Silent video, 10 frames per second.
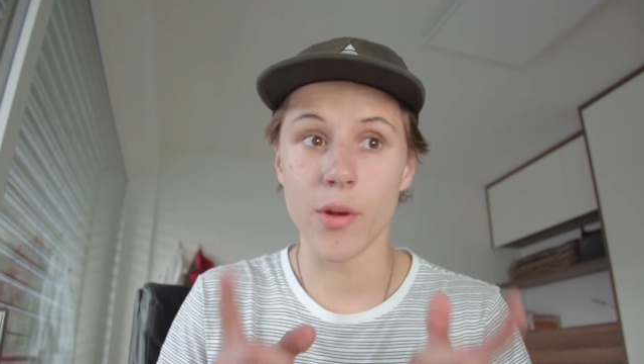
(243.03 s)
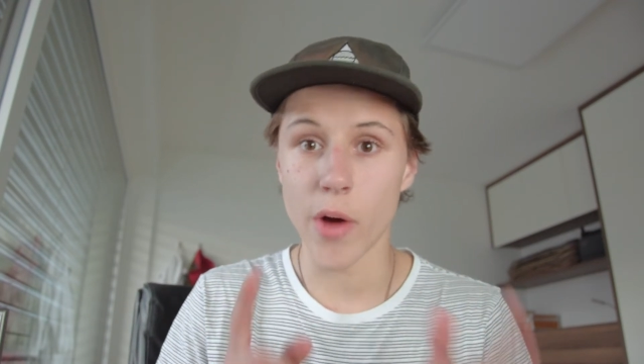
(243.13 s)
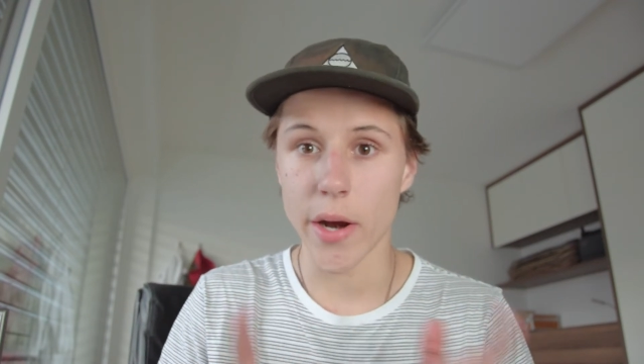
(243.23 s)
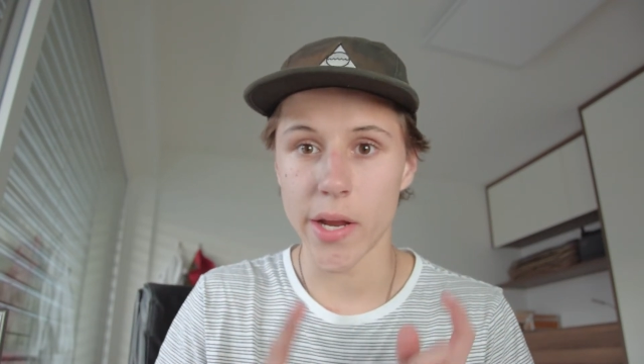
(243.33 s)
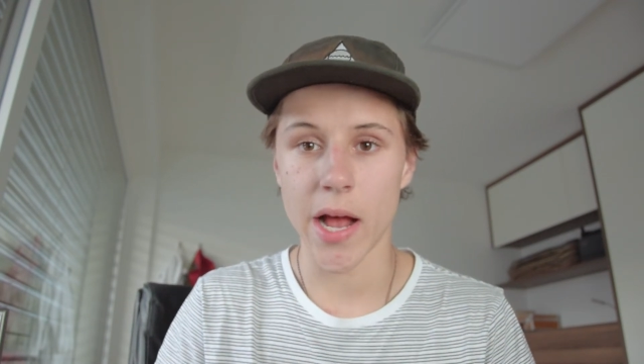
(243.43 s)

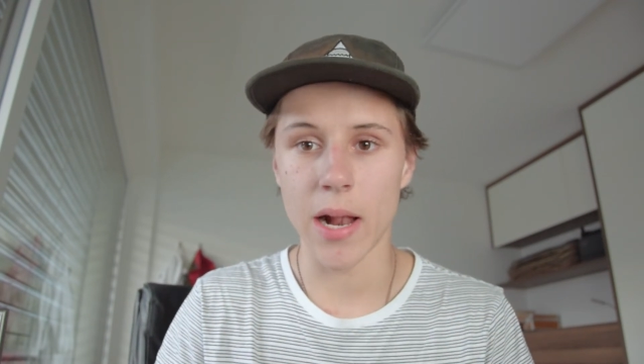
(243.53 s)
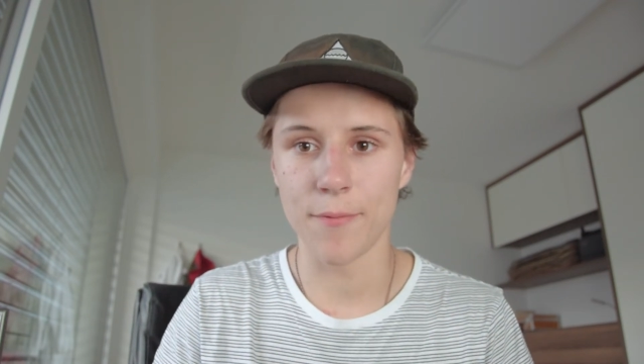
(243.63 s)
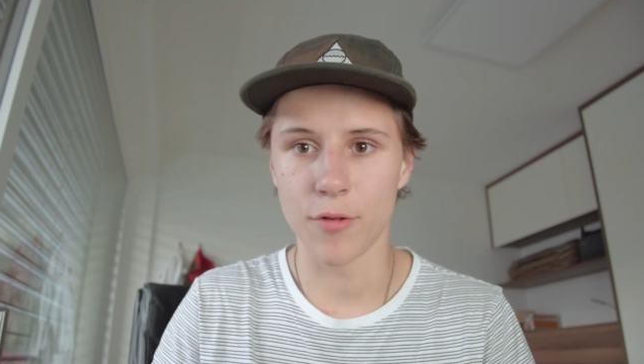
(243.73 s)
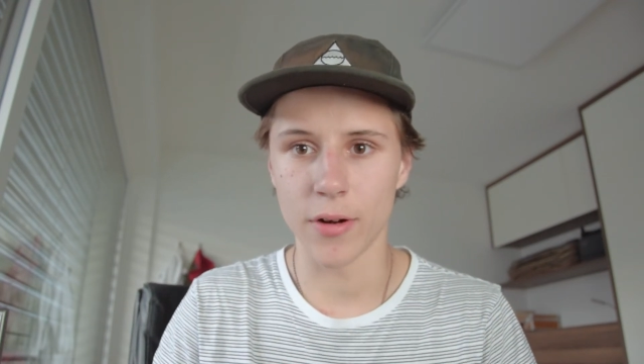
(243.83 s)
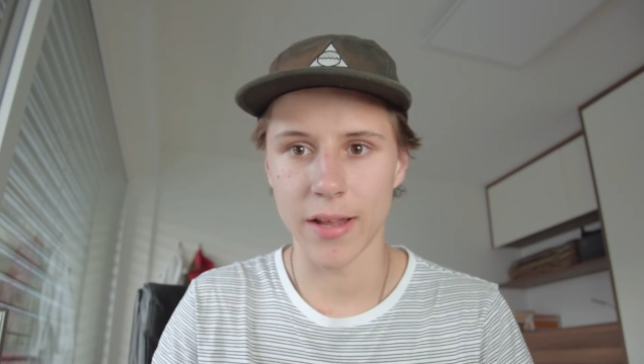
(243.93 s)
very
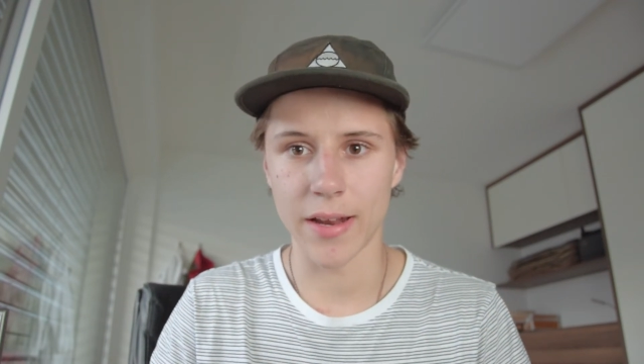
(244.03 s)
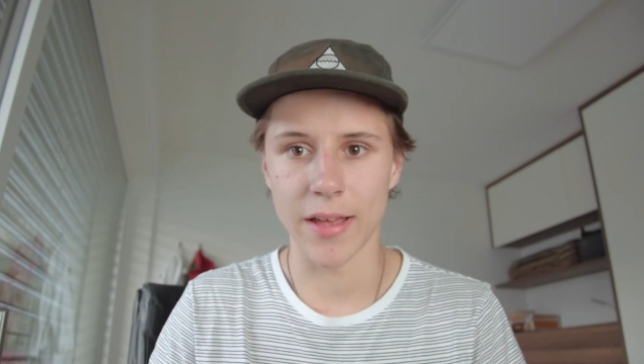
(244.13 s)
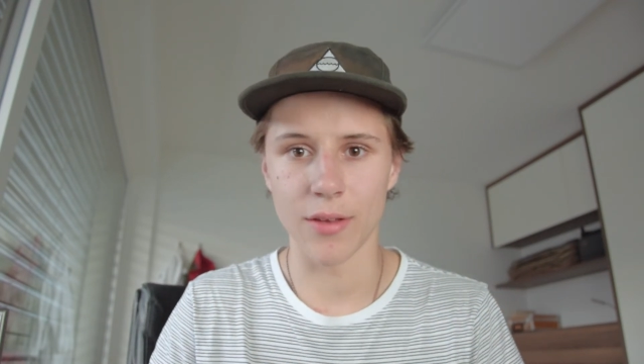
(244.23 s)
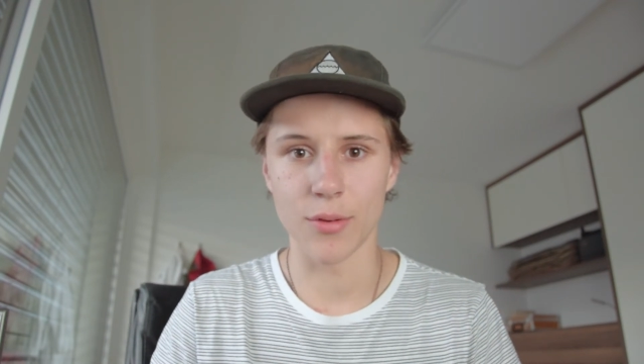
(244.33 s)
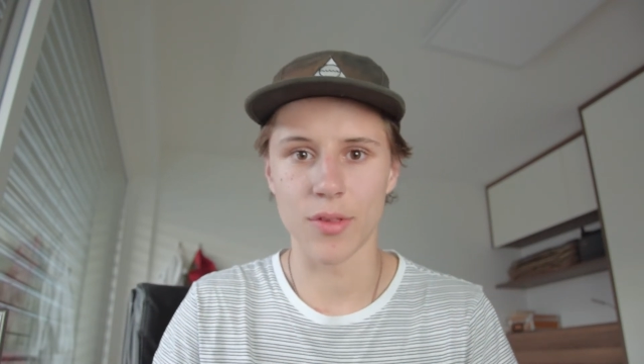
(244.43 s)
helpful, that
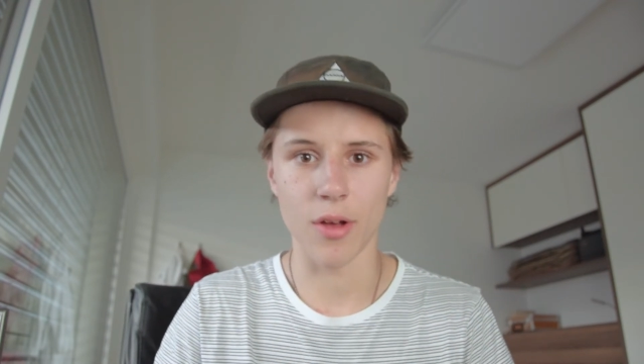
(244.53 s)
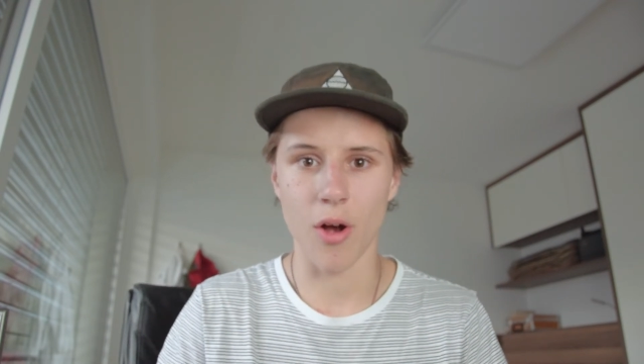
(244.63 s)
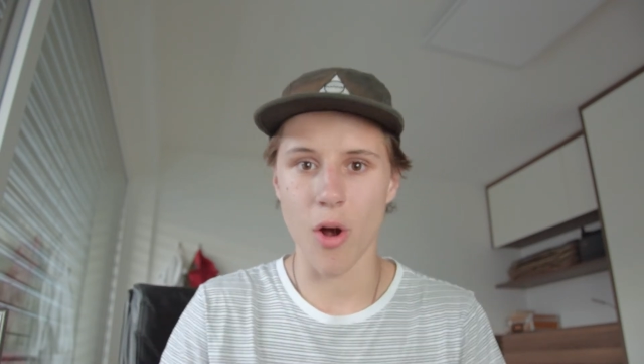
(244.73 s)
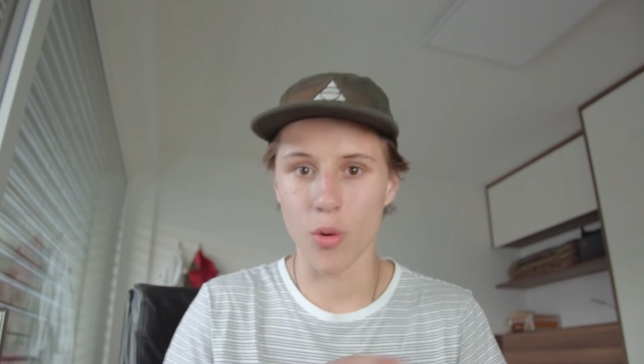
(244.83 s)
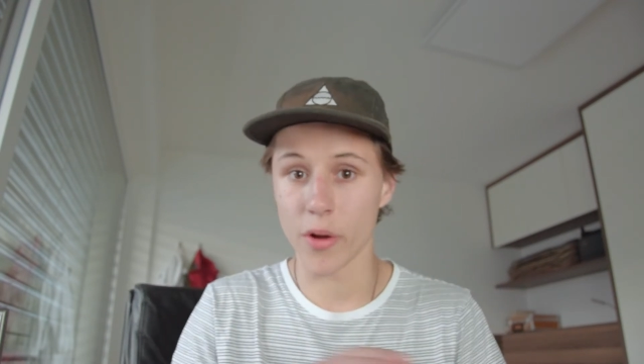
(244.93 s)
I use
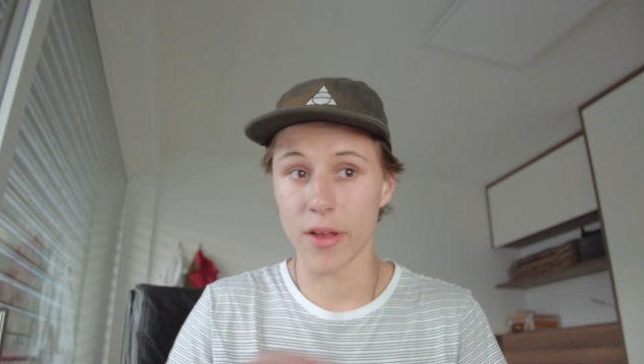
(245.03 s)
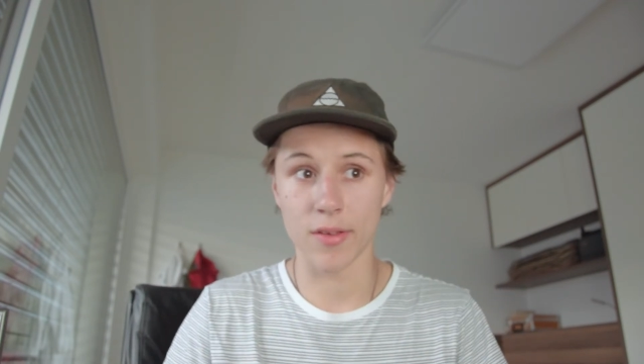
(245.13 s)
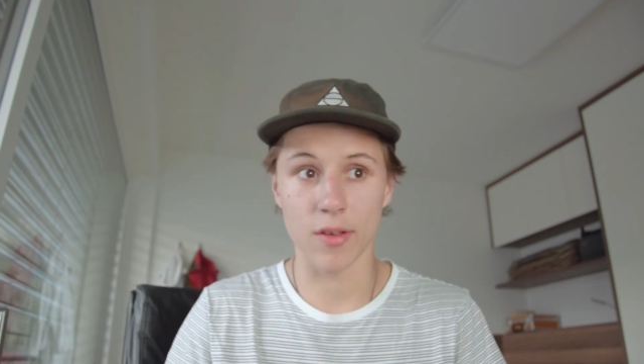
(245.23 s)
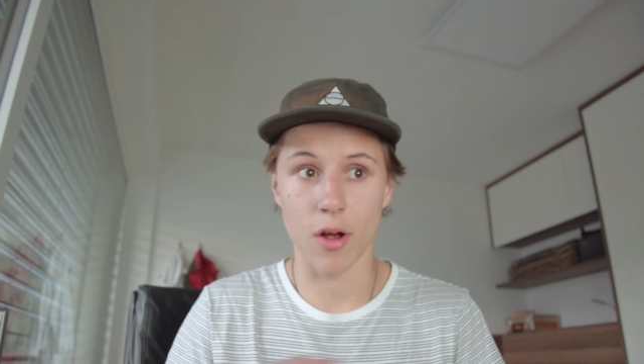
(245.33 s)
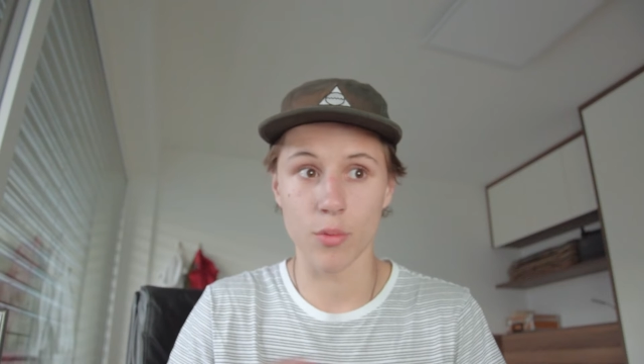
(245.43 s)

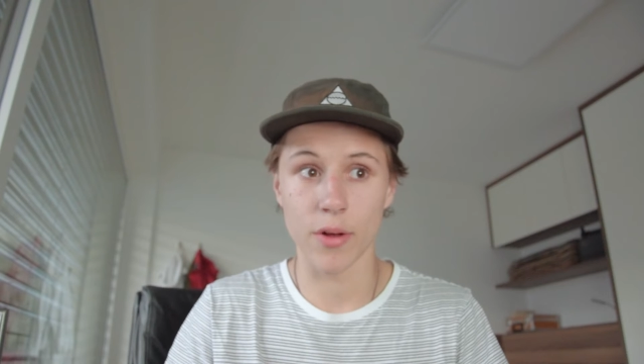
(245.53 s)
always